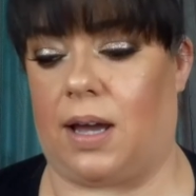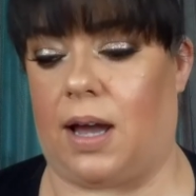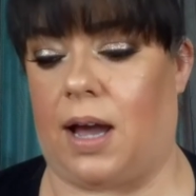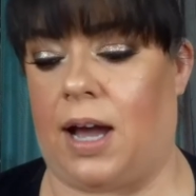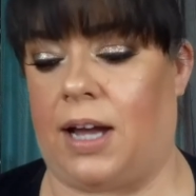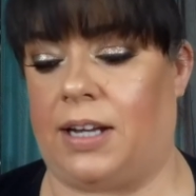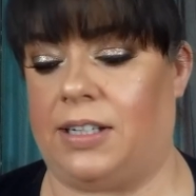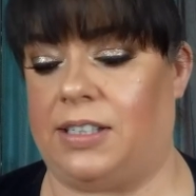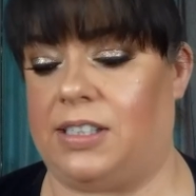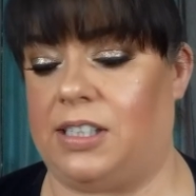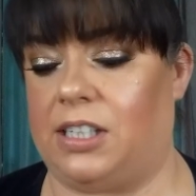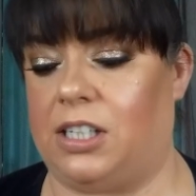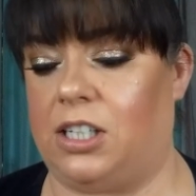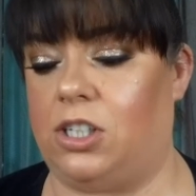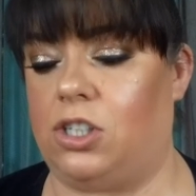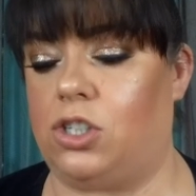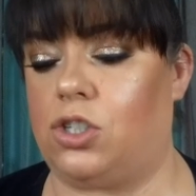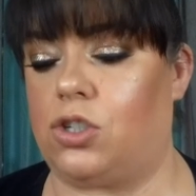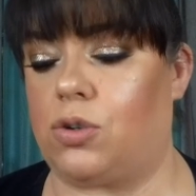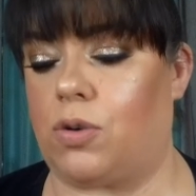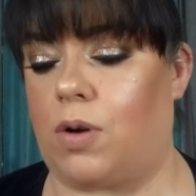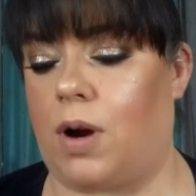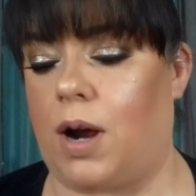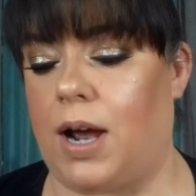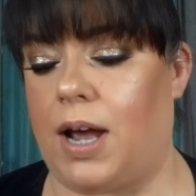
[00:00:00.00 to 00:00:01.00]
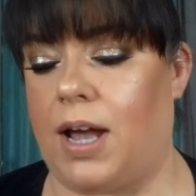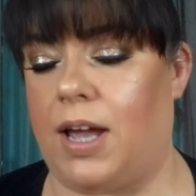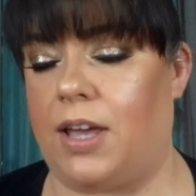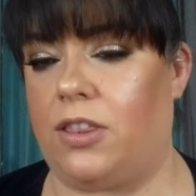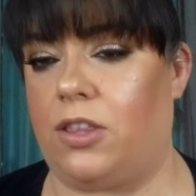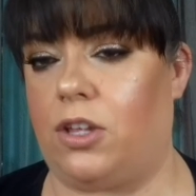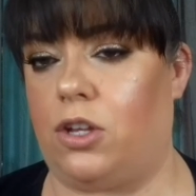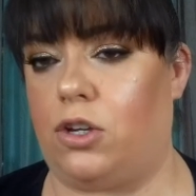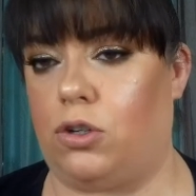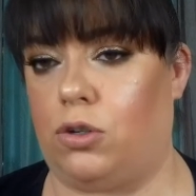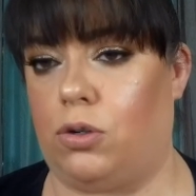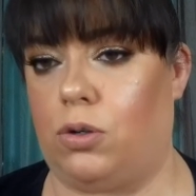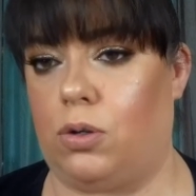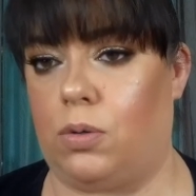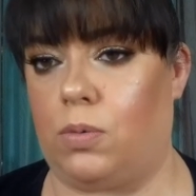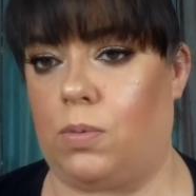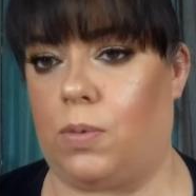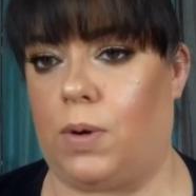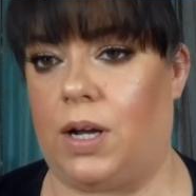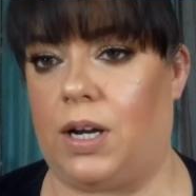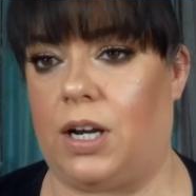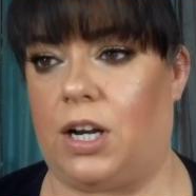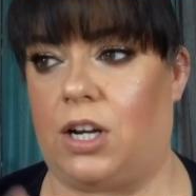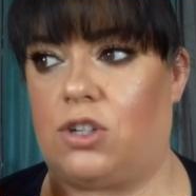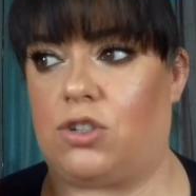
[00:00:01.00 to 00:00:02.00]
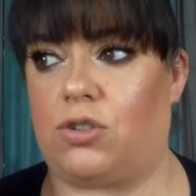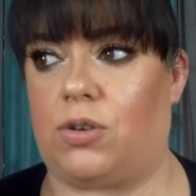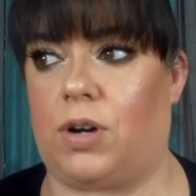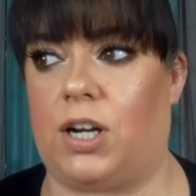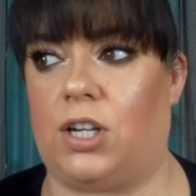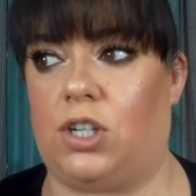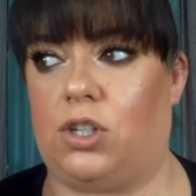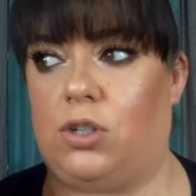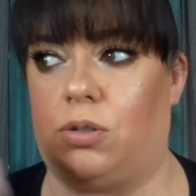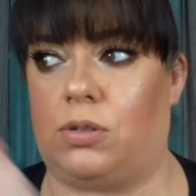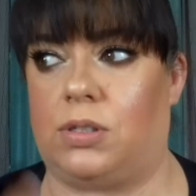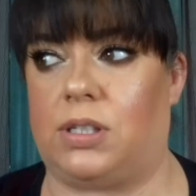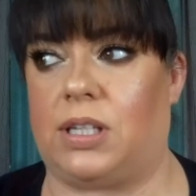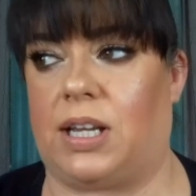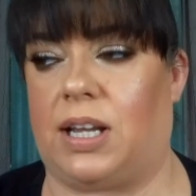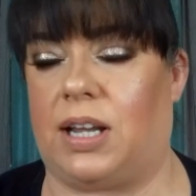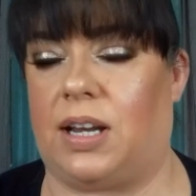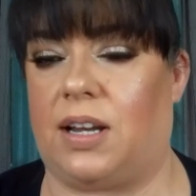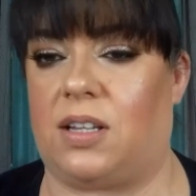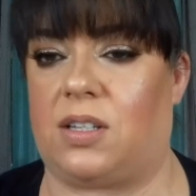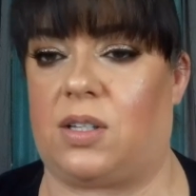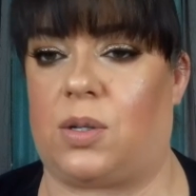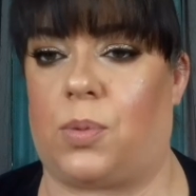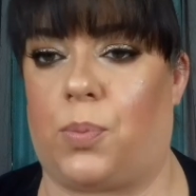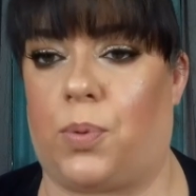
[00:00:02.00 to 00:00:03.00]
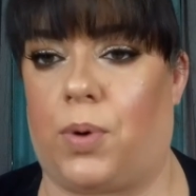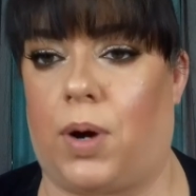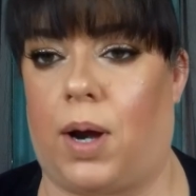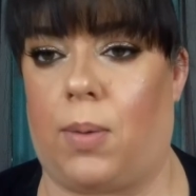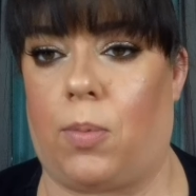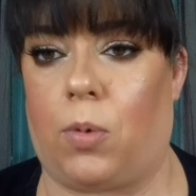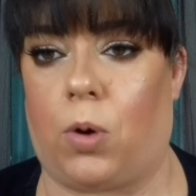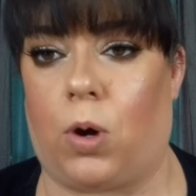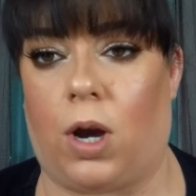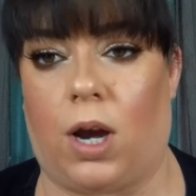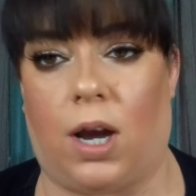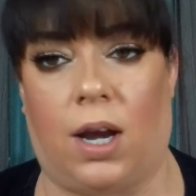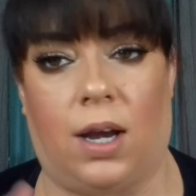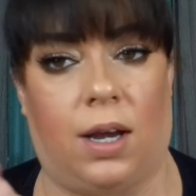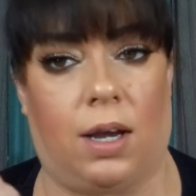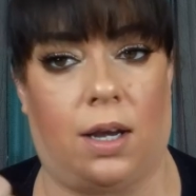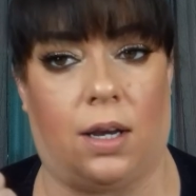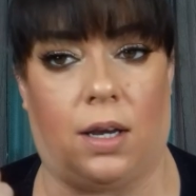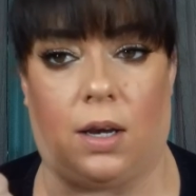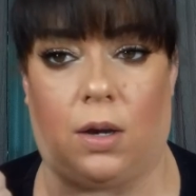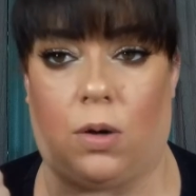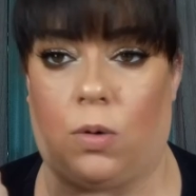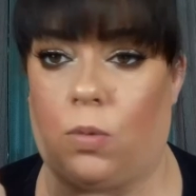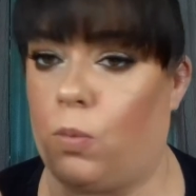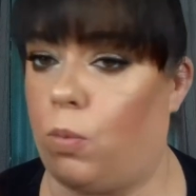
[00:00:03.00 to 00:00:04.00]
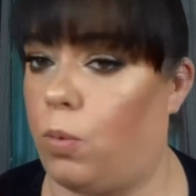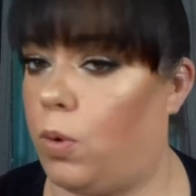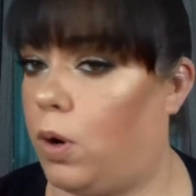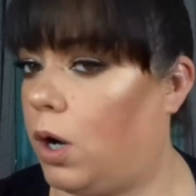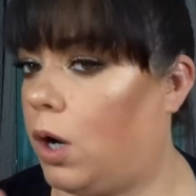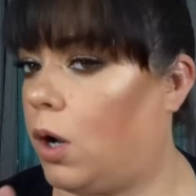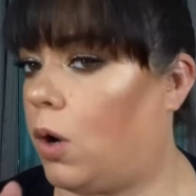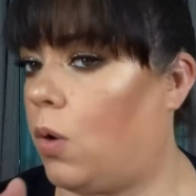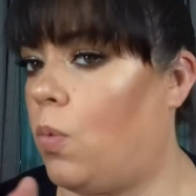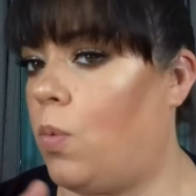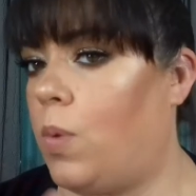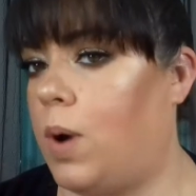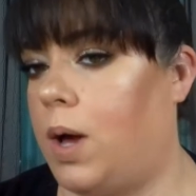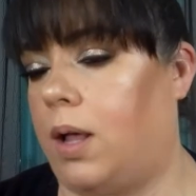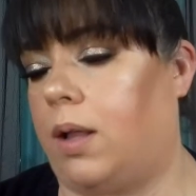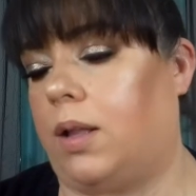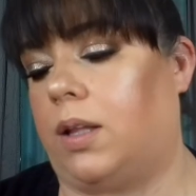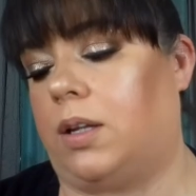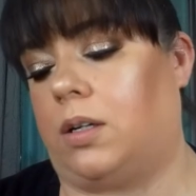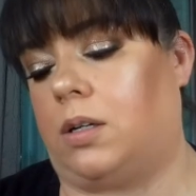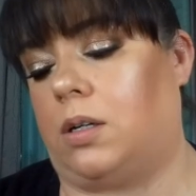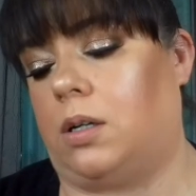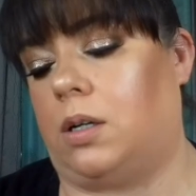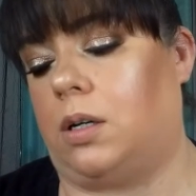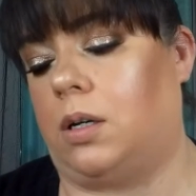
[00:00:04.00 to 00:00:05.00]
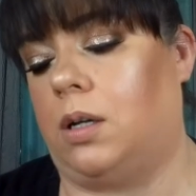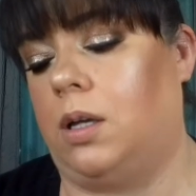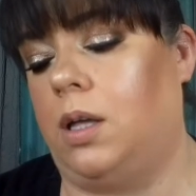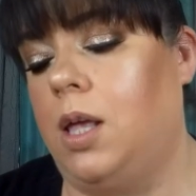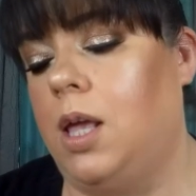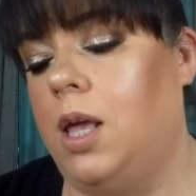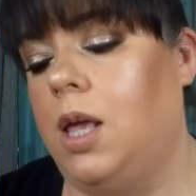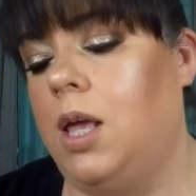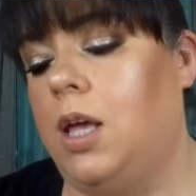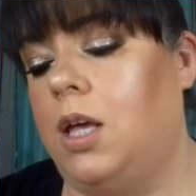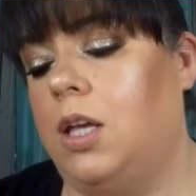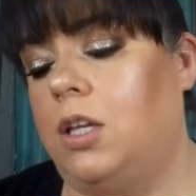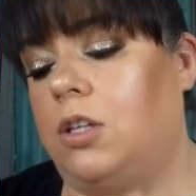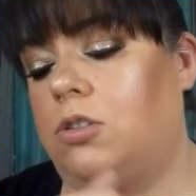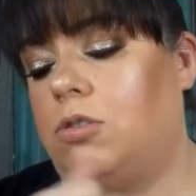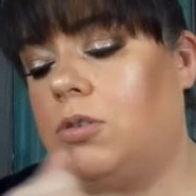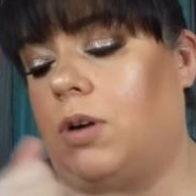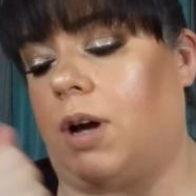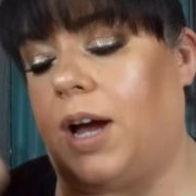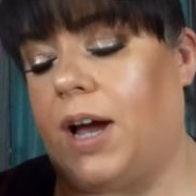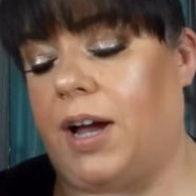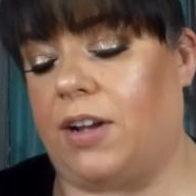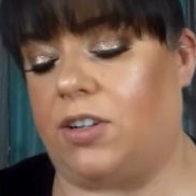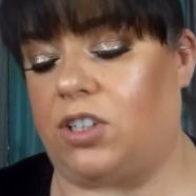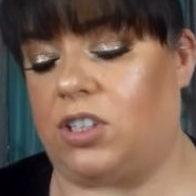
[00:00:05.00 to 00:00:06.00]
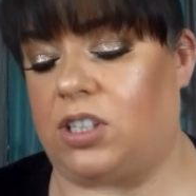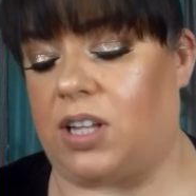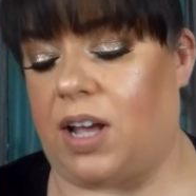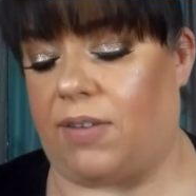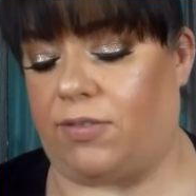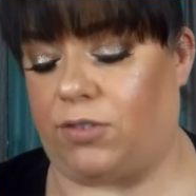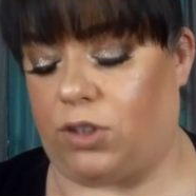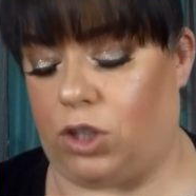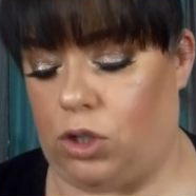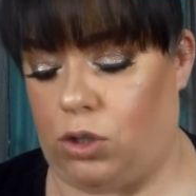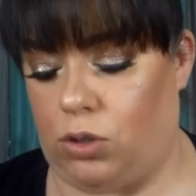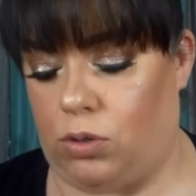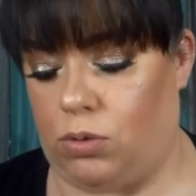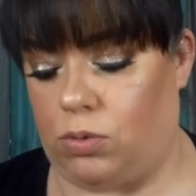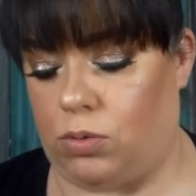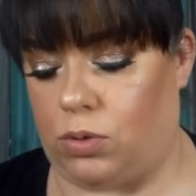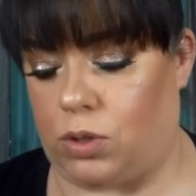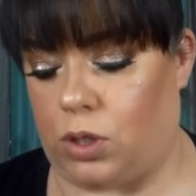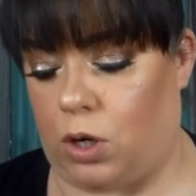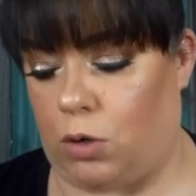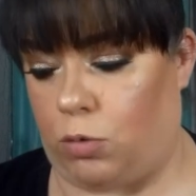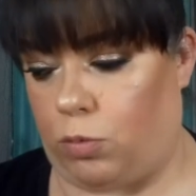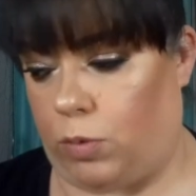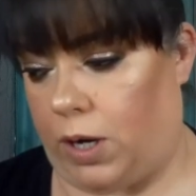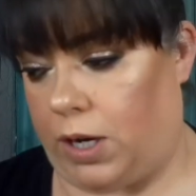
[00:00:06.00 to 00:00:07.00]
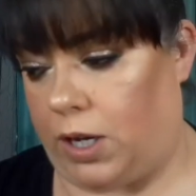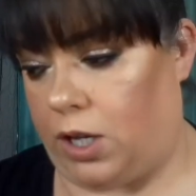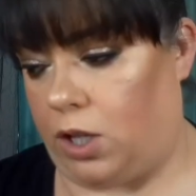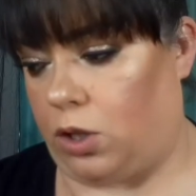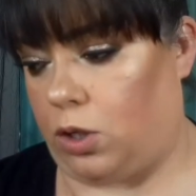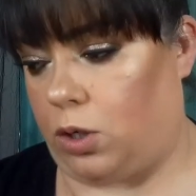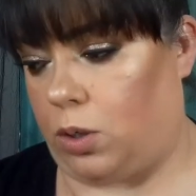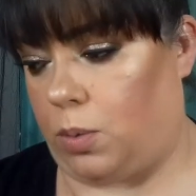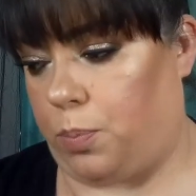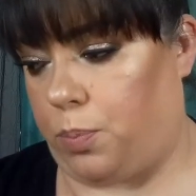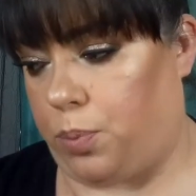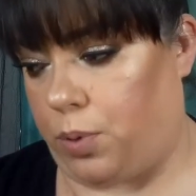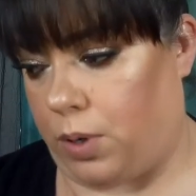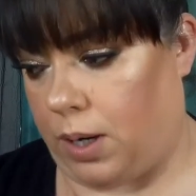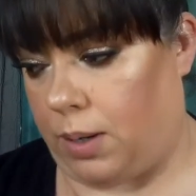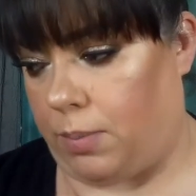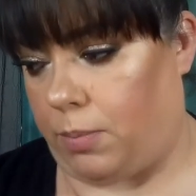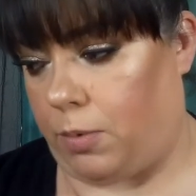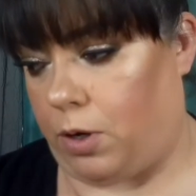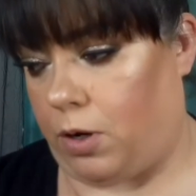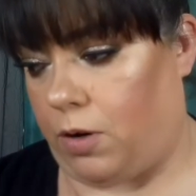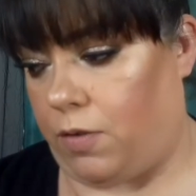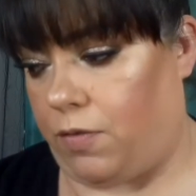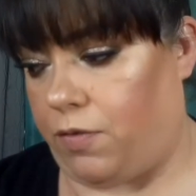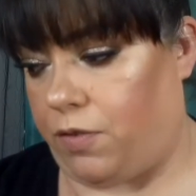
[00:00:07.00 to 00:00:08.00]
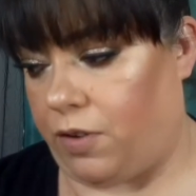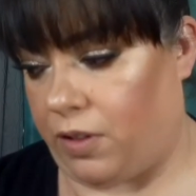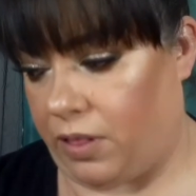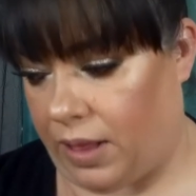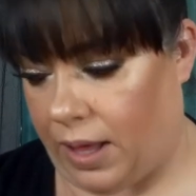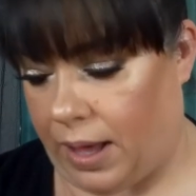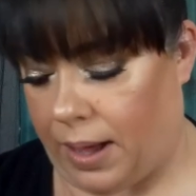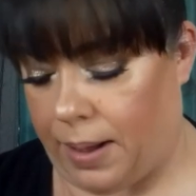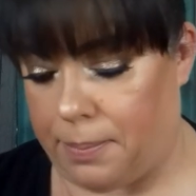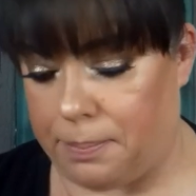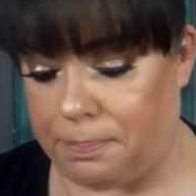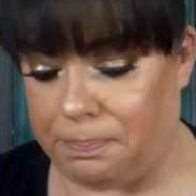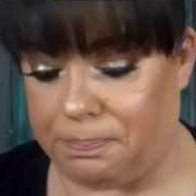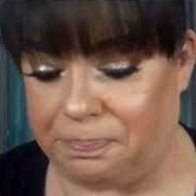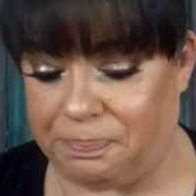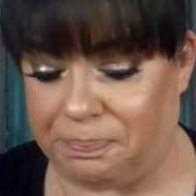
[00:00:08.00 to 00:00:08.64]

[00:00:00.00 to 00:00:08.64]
I did try the nude one and tried using it as a primer, and it didn't work well at all, so I had just have to use a regular primer for that.